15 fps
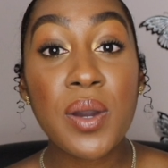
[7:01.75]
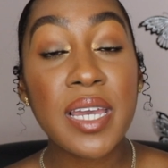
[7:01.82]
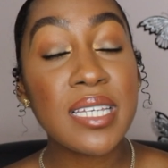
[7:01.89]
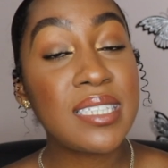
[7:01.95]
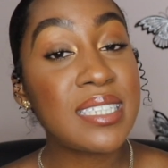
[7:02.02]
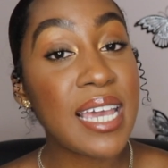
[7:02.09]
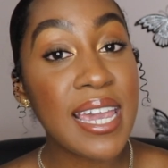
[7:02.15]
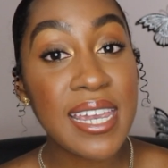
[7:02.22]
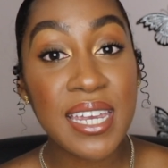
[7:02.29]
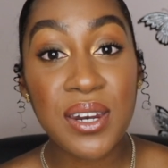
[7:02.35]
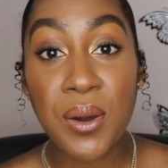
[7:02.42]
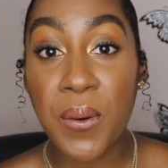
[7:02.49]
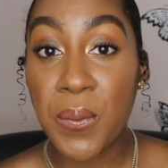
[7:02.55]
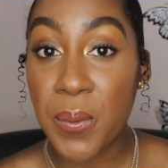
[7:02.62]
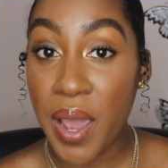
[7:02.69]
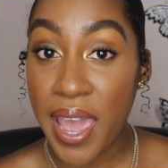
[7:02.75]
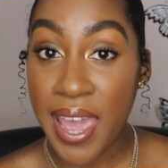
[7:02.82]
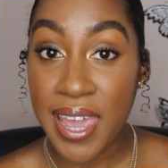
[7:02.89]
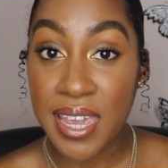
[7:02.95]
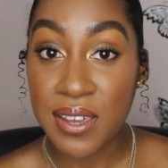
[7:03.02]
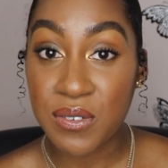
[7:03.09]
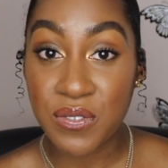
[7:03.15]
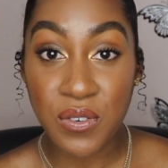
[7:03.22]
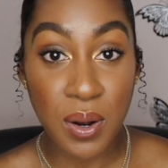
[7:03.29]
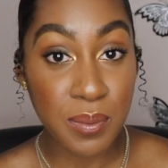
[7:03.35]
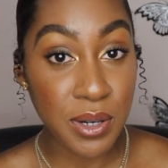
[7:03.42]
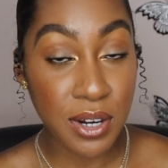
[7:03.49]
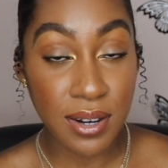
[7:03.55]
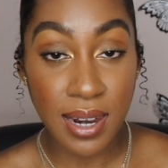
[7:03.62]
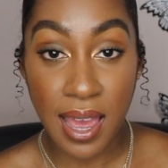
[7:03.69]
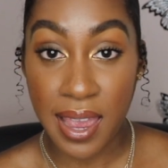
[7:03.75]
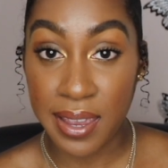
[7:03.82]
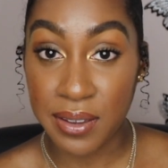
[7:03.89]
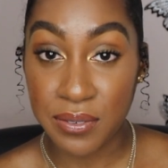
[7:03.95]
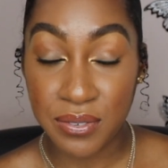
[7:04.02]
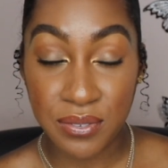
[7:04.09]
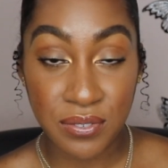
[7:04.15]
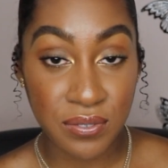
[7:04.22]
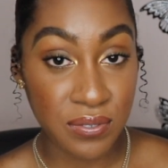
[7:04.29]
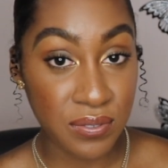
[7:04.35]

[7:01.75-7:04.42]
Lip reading: is taken away from your life?